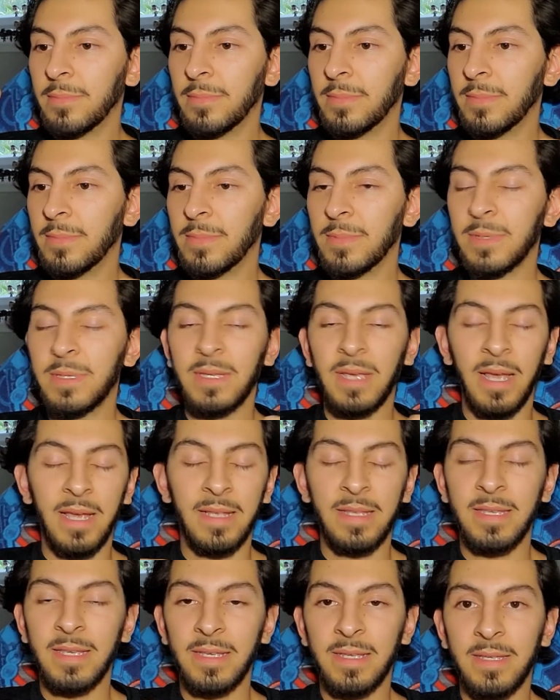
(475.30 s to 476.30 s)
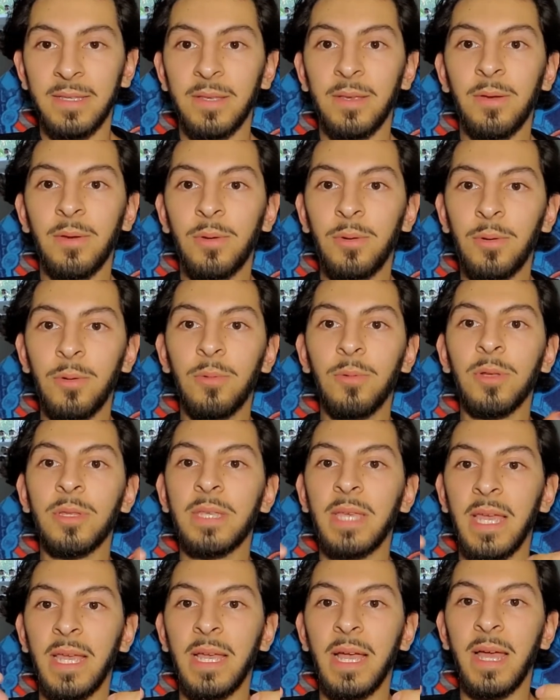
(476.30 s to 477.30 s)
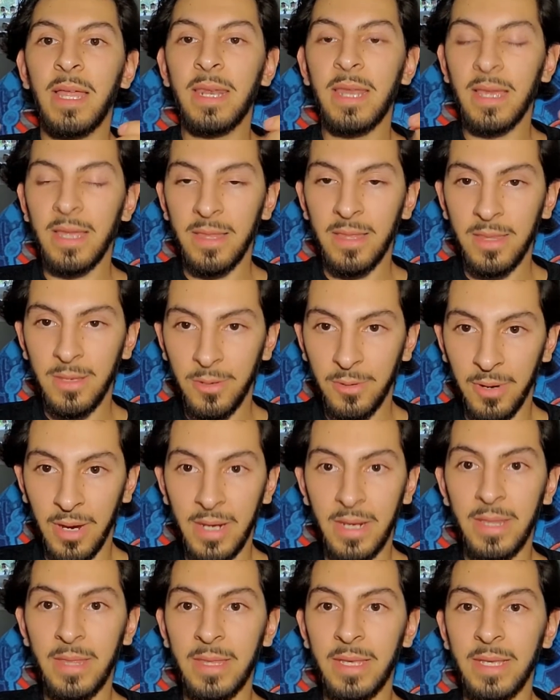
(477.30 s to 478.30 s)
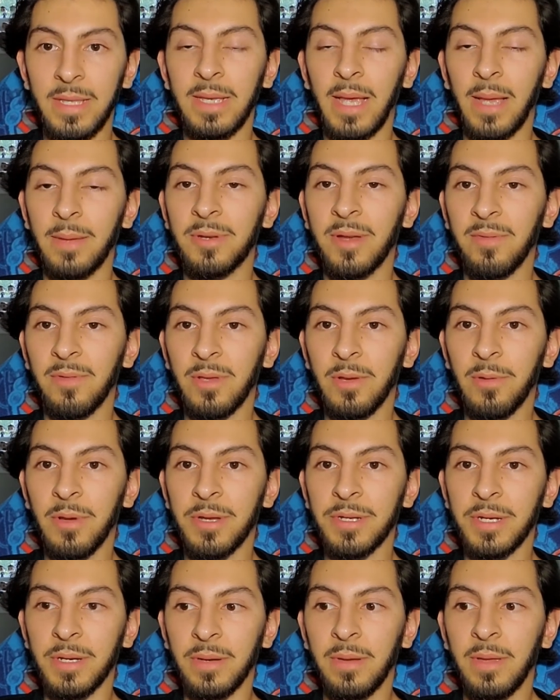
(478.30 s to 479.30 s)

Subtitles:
scientists who will take on creating the time travel equation.